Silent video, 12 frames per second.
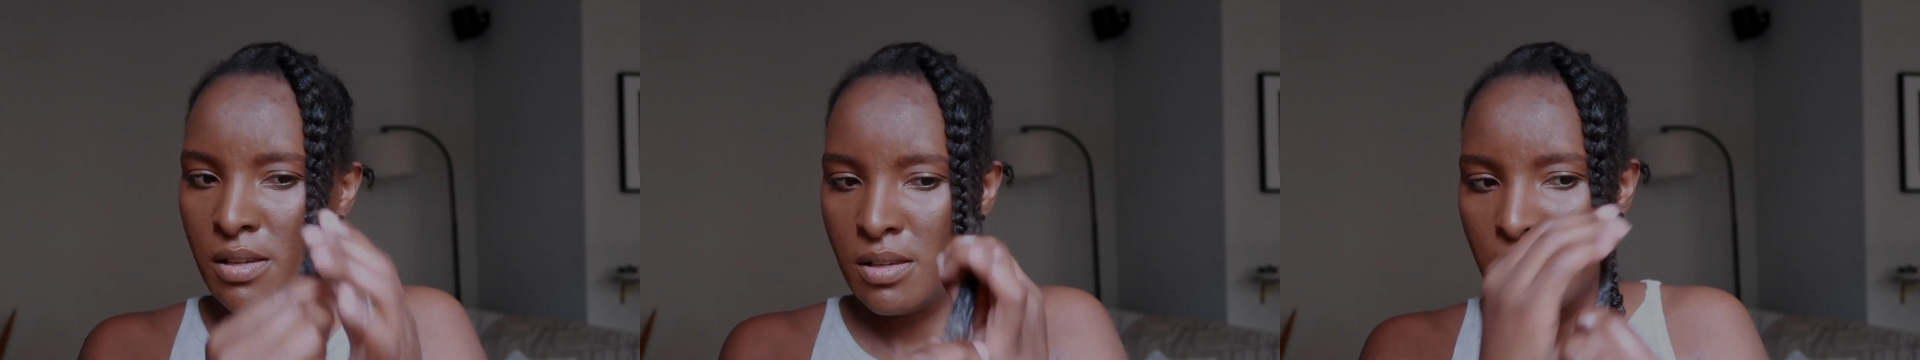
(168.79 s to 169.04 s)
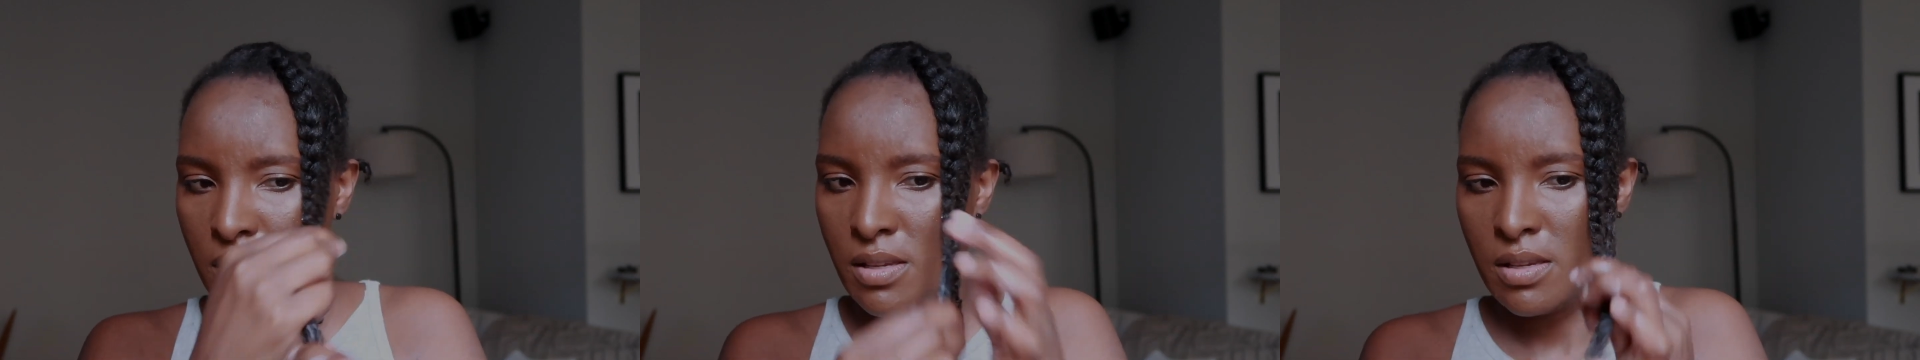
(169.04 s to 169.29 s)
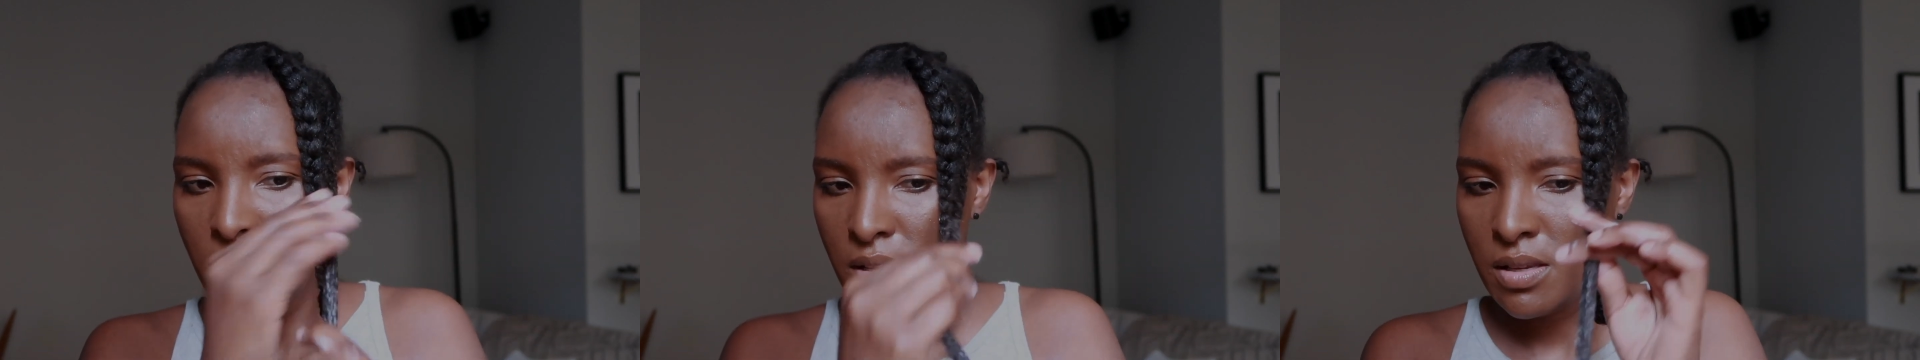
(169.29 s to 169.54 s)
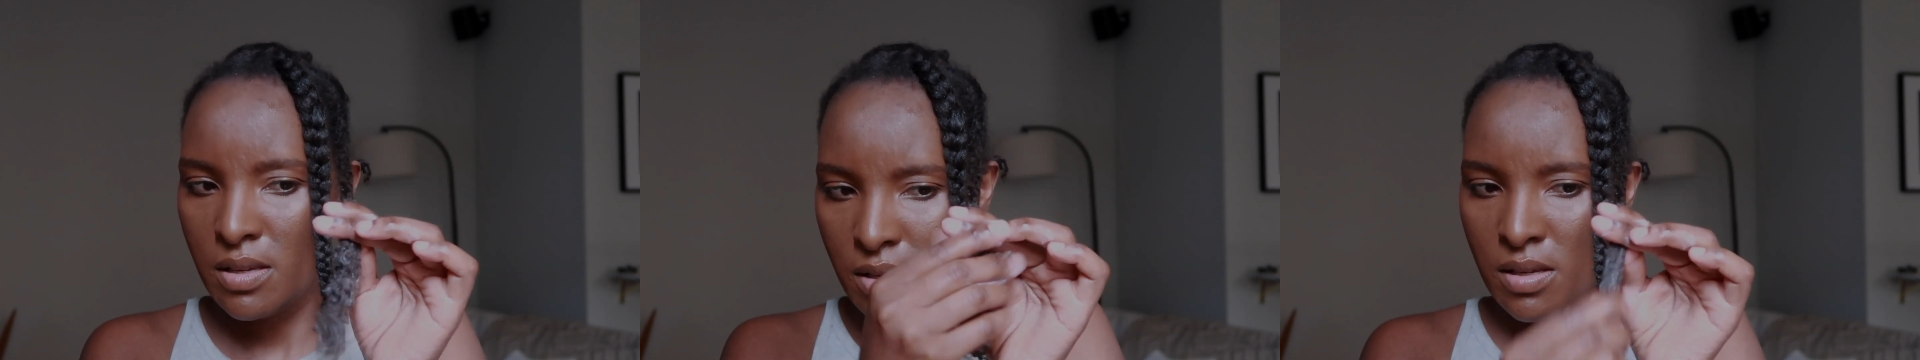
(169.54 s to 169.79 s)
got a
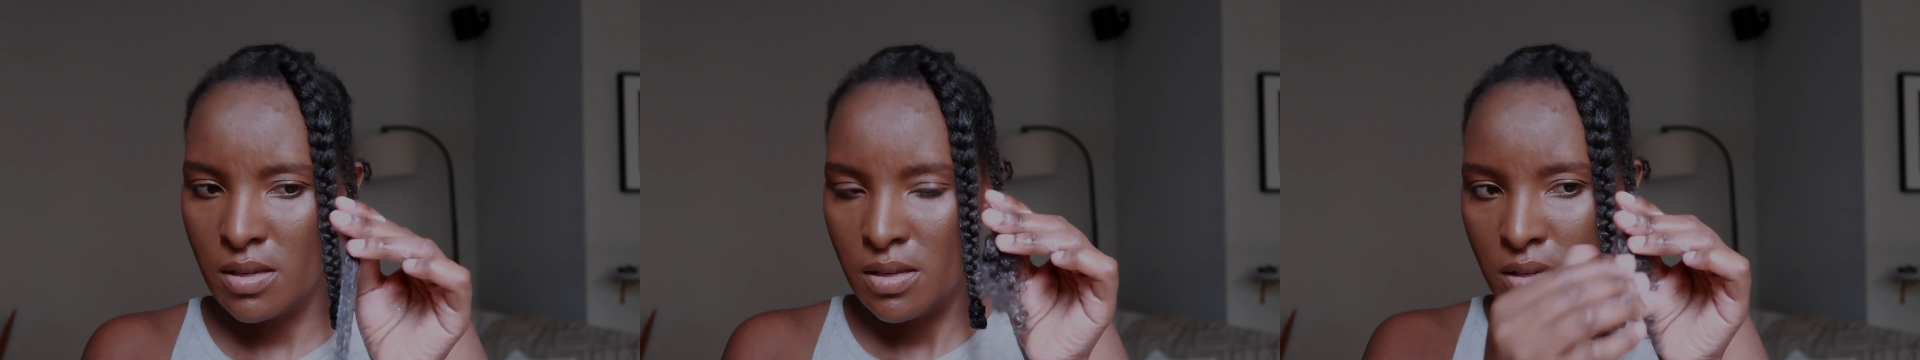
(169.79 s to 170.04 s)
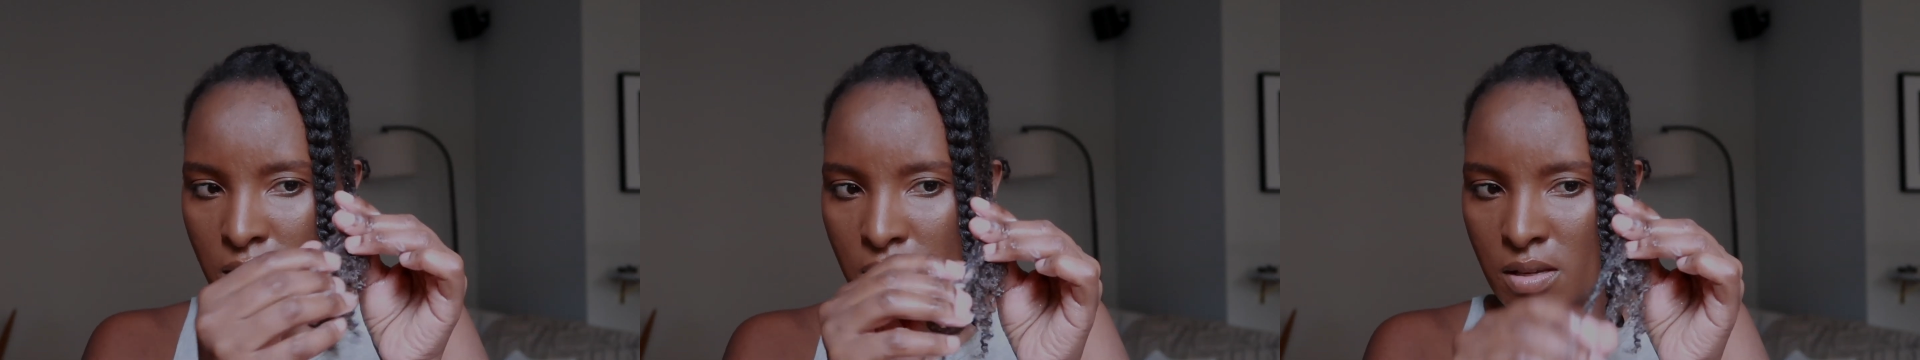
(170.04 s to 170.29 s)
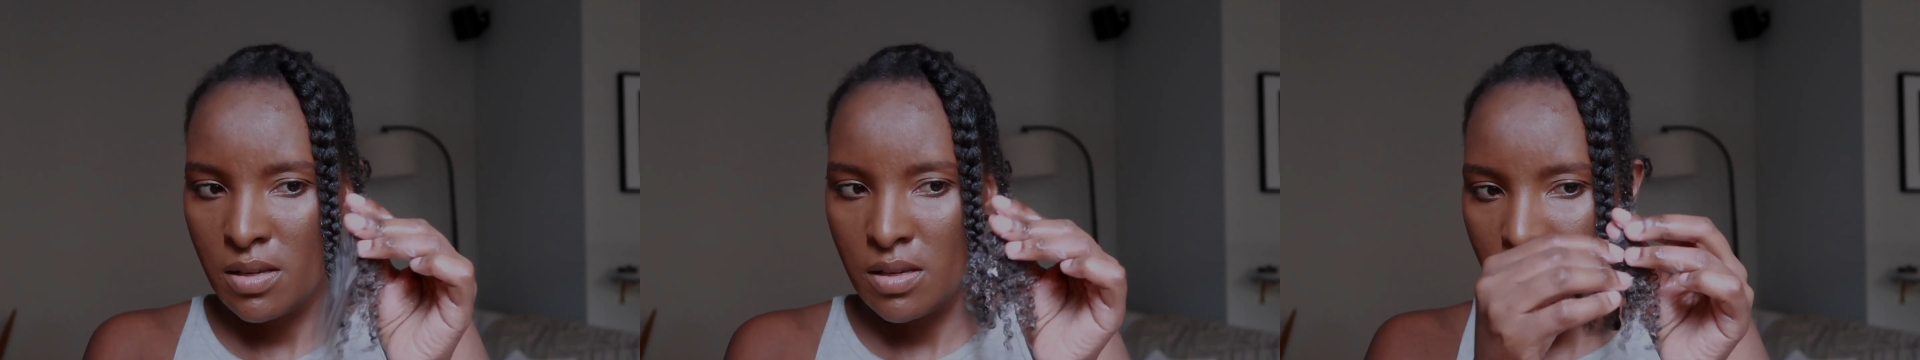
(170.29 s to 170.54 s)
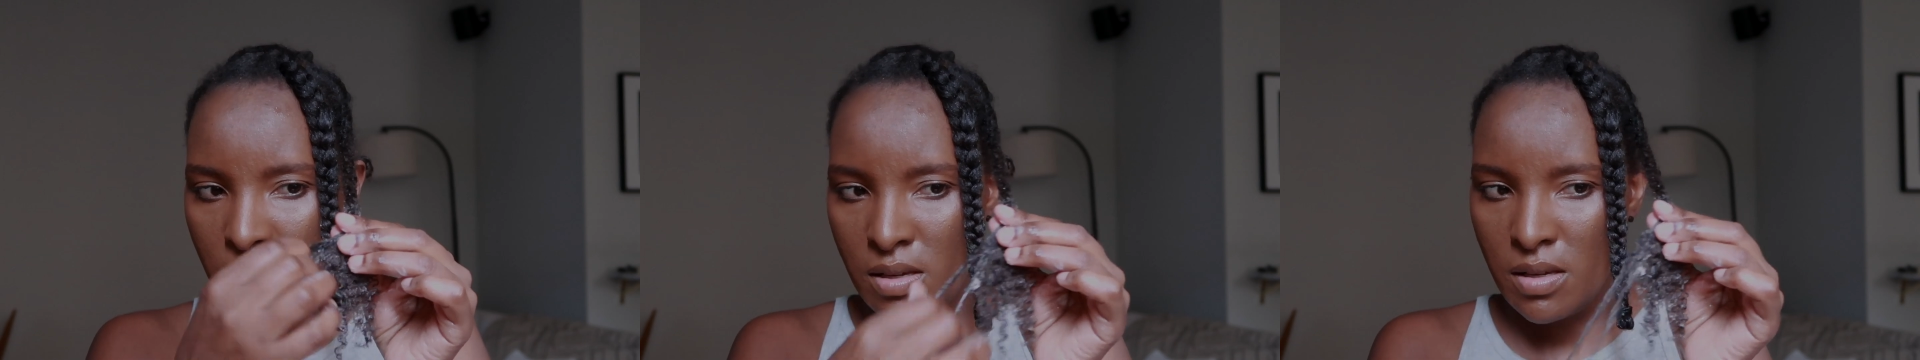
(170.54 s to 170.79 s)
thing about
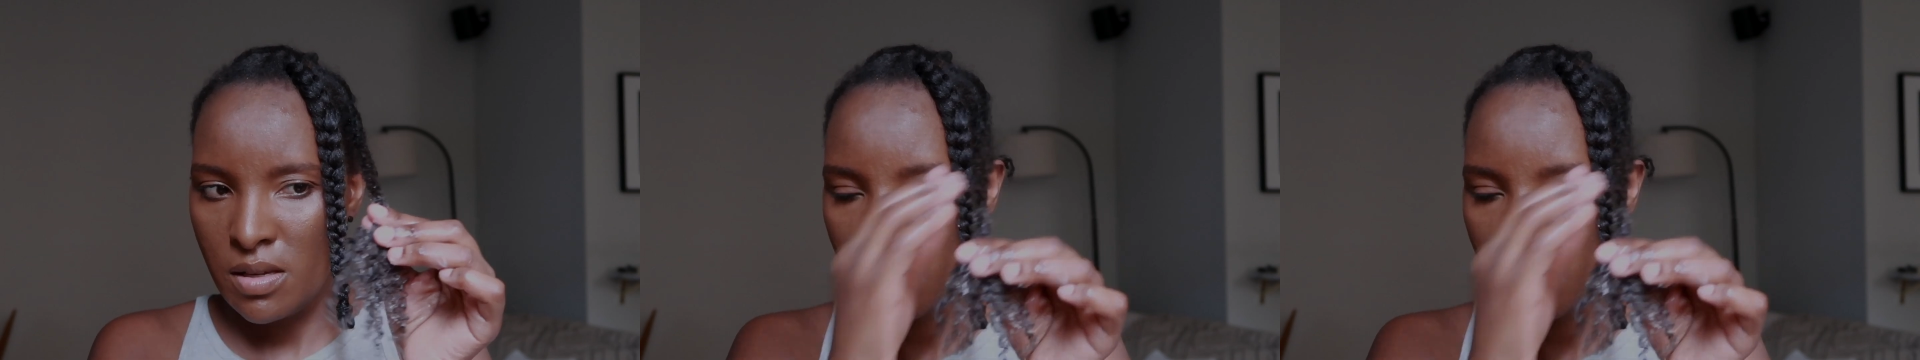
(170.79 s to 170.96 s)
you.